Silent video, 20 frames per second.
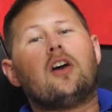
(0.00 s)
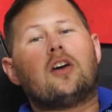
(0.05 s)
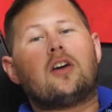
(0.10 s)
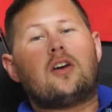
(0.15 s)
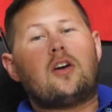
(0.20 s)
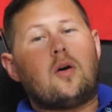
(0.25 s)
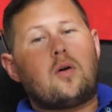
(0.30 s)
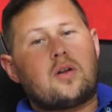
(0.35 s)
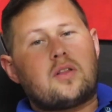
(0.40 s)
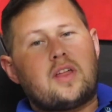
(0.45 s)

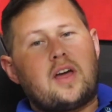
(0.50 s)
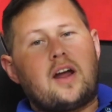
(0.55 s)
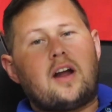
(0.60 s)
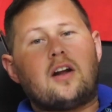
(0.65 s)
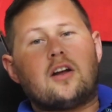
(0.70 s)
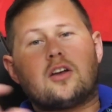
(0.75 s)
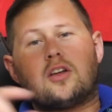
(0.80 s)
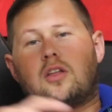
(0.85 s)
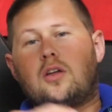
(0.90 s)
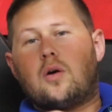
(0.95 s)
Go to there,
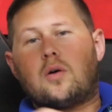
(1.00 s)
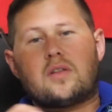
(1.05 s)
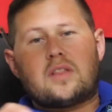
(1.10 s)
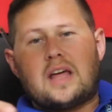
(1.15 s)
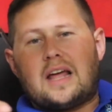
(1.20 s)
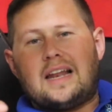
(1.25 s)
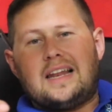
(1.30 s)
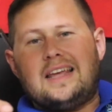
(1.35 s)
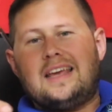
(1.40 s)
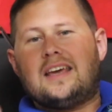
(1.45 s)
go to
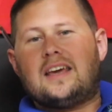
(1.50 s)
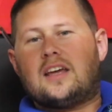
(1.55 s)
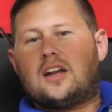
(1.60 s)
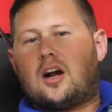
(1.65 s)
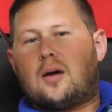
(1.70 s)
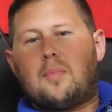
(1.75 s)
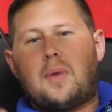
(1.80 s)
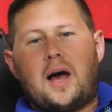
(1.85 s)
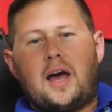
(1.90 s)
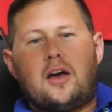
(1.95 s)
that link in
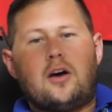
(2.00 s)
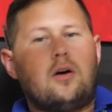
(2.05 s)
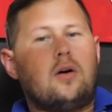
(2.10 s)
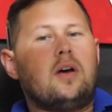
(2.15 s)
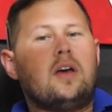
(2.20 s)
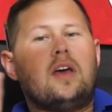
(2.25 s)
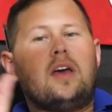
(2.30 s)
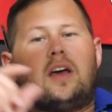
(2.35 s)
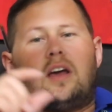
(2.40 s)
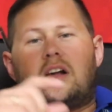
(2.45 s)
our bio,
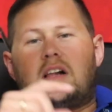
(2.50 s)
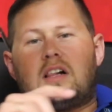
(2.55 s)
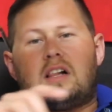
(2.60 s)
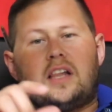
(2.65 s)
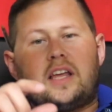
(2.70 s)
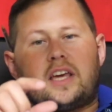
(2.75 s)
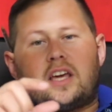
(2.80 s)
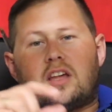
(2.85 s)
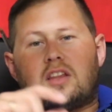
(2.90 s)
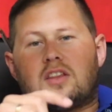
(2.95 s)

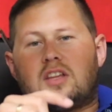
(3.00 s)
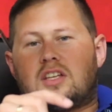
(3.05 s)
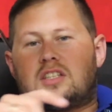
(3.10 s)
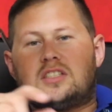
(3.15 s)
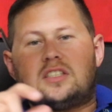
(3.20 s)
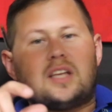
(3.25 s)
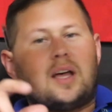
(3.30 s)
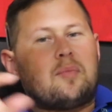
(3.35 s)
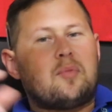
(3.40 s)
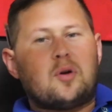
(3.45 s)
click the
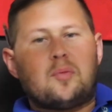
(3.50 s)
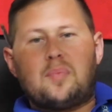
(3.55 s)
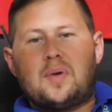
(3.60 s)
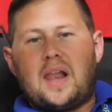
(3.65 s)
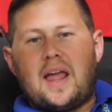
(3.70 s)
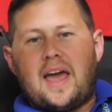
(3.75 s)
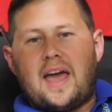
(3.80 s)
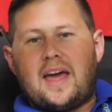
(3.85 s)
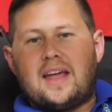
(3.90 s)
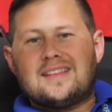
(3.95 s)
summer
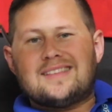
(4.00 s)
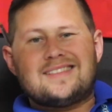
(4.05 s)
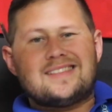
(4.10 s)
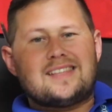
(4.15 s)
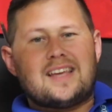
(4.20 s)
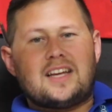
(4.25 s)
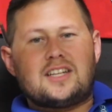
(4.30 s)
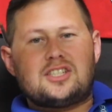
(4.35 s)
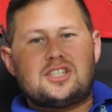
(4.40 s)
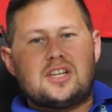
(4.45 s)
plan
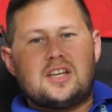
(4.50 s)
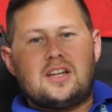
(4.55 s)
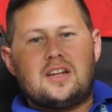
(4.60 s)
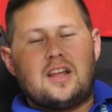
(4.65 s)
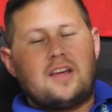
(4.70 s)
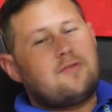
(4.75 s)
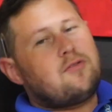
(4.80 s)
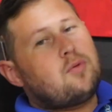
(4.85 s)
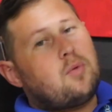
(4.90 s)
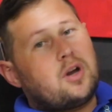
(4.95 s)
session.
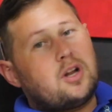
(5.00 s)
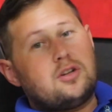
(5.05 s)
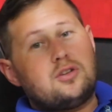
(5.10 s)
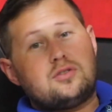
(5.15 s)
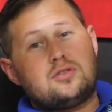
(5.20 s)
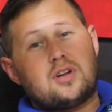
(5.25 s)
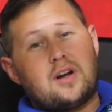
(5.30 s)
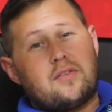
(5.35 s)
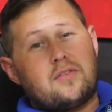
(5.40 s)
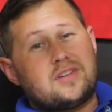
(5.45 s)
If you want to
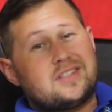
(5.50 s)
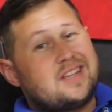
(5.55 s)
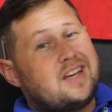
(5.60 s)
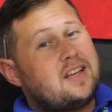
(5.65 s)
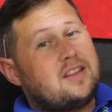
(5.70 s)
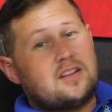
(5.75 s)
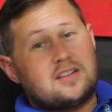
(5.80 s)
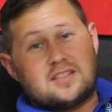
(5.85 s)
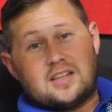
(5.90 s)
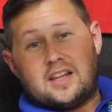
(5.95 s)
do driver's
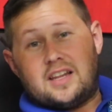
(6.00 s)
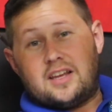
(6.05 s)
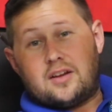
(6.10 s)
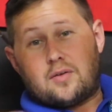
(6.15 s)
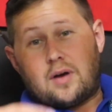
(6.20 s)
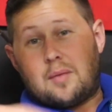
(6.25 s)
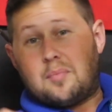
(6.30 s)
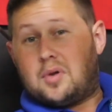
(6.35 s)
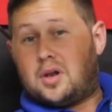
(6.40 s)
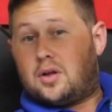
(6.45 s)
ed, there's a link
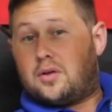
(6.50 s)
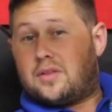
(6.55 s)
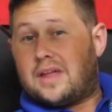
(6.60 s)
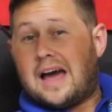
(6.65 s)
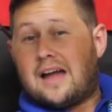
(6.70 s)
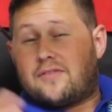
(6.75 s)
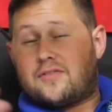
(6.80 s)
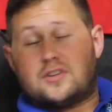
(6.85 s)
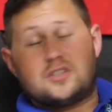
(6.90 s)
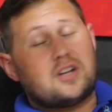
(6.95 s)
right below
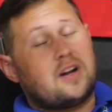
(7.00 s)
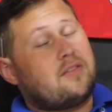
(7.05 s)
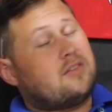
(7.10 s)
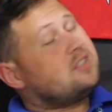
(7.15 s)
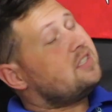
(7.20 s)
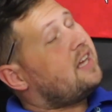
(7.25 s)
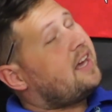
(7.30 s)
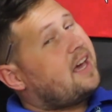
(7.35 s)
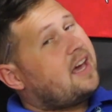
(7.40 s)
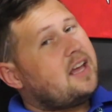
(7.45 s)
that for
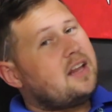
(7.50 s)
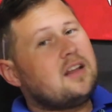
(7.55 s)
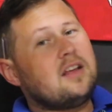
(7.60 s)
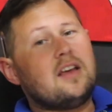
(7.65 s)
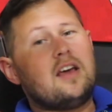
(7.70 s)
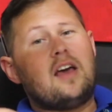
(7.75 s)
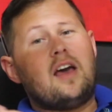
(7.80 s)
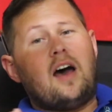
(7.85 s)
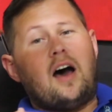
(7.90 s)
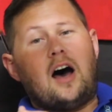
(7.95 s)
driver's ed.
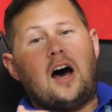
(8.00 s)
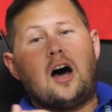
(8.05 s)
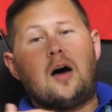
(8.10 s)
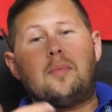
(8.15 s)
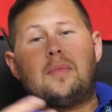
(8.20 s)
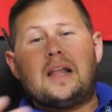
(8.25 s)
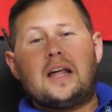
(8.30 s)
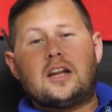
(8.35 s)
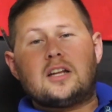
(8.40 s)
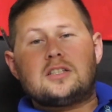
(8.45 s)

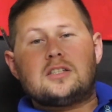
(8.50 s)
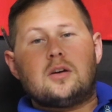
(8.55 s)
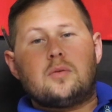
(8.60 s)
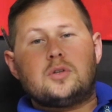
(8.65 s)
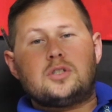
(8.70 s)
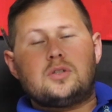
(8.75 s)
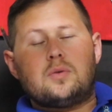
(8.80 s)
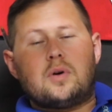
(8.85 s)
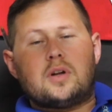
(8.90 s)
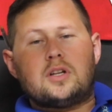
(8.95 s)
Let us know
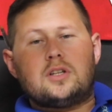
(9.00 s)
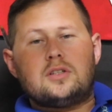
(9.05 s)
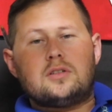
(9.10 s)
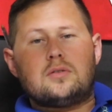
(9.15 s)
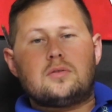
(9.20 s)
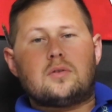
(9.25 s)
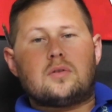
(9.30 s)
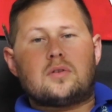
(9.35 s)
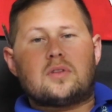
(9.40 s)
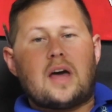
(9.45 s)
what you want to
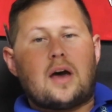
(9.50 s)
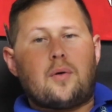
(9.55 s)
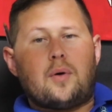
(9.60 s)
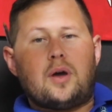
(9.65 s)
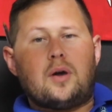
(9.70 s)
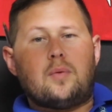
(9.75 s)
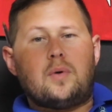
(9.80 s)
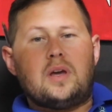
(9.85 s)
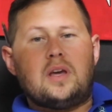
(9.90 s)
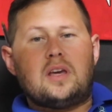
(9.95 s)
do. That
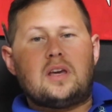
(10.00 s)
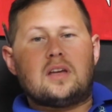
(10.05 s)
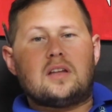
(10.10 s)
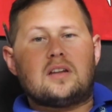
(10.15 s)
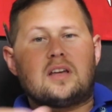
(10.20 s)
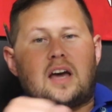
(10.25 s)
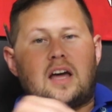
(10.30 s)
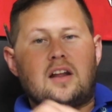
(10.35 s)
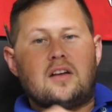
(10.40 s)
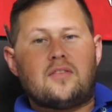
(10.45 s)
way we
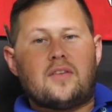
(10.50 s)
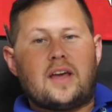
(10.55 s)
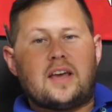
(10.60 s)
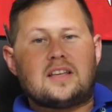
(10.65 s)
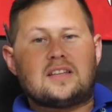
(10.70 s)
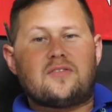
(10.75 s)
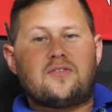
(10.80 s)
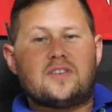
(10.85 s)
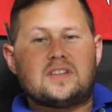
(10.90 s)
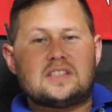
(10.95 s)
can kind of
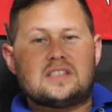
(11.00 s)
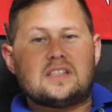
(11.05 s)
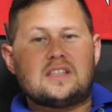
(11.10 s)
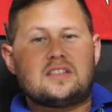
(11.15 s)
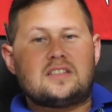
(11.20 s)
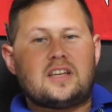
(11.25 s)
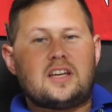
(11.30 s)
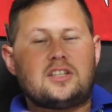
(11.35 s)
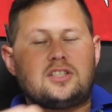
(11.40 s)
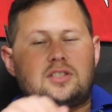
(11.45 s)
like
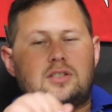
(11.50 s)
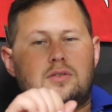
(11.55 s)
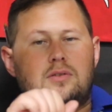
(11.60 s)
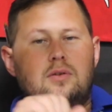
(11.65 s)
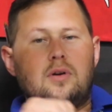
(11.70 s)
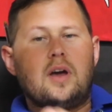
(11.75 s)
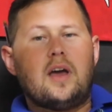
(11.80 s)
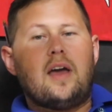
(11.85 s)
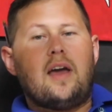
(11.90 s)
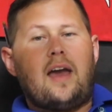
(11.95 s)
facilitate
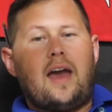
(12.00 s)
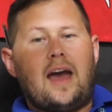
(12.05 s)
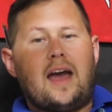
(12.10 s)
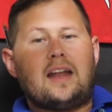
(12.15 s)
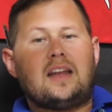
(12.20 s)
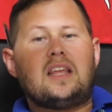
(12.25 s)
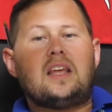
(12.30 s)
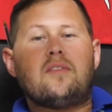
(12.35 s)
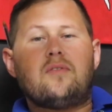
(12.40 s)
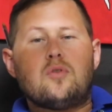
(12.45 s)
you
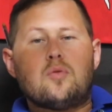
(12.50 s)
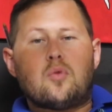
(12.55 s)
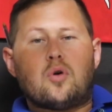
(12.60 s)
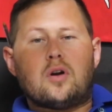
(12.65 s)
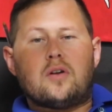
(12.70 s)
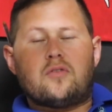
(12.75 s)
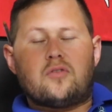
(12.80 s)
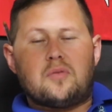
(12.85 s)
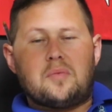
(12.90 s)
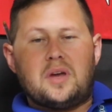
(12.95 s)
and give you
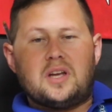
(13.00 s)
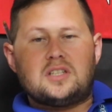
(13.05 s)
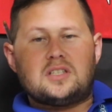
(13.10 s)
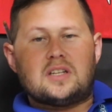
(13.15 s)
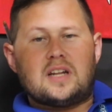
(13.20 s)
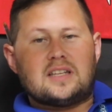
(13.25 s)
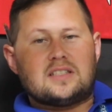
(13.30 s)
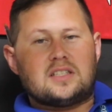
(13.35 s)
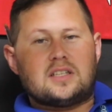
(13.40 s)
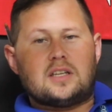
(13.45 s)
more
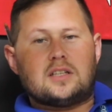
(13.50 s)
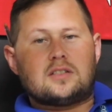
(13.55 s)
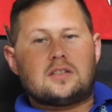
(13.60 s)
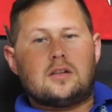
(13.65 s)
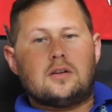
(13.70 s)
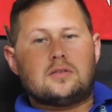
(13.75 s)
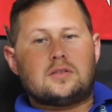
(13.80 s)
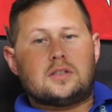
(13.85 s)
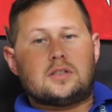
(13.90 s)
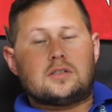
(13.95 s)
information as it gets
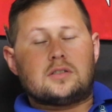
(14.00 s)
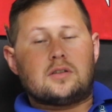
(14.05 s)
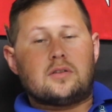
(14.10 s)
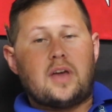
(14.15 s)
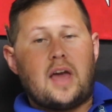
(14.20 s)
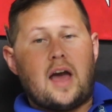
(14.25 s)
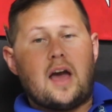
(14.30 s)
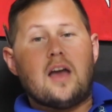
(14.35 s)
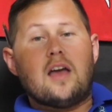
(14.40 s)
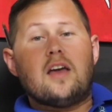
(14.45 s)
closer. So
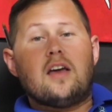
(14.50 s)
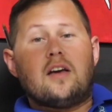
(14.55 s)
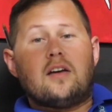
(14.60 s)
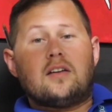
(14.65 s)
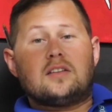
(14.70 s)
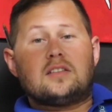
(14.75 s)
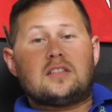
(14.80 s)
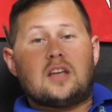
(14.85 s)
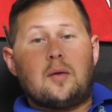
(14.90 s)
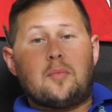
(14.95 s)
yeah,
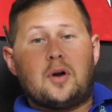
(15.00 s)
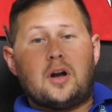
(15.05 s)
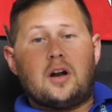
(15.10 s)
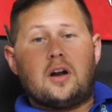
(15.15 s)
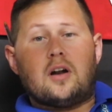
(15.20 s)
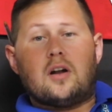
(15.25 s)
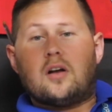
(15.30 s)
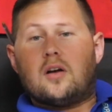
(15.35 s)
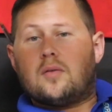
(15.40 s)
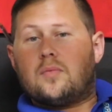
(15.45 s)

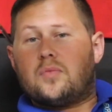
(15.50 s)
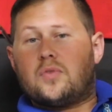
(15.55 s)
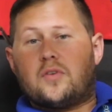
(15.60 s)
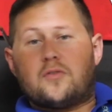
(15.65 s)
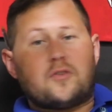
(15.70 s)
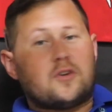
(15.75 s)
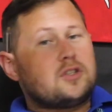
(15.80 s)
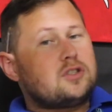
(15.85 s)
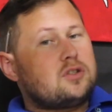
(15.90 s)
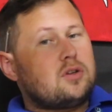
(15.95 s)
summer. The
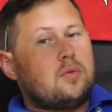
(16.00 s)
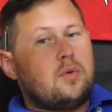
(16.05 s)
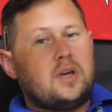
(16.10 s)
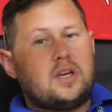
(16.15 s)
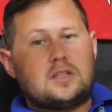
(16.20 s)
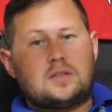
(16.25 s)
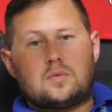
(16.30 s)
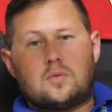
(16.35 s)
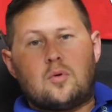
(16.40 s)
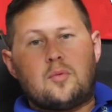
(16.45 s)
first 2
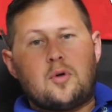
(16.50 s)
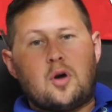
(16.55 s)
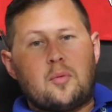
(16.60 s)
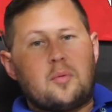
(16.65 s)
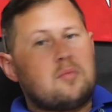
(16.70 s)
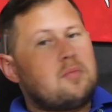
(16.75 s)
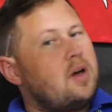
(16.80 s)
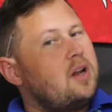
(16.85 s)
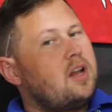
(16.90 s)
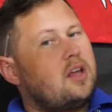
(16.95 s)
weeks we'll be
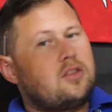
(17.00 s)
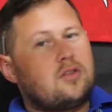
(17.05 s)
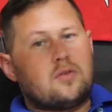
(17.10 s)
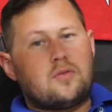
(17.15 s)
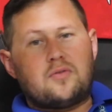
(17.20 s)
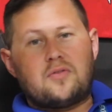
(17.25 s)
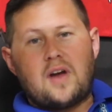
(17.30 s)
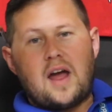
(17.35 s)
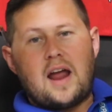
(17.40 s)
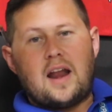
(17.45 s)
open Monday through
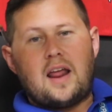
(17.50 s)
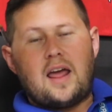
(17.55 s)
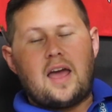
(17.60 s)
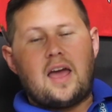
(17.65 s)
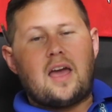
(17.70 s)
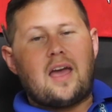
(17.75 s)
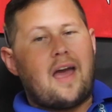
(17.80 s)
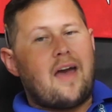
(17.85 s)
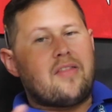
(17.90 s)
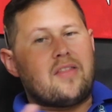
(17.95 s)

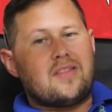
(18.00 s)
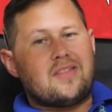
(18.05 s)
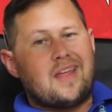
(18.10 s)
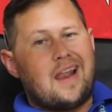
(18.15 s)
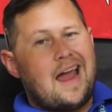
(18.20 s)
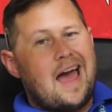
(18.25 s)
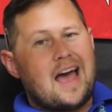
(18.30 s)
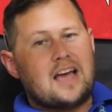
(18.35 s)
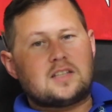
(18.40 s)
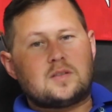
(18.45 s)
Friday, and then the
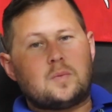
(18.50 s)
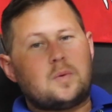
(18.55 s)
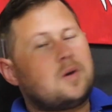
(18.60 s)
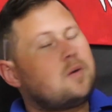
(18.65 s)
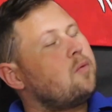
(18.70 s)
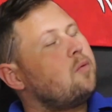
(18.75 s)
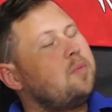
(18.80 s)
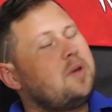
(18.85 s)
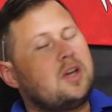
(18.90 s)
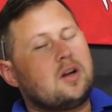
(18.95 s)
last
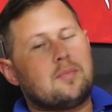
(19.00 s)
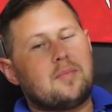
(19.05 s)
week we'll be here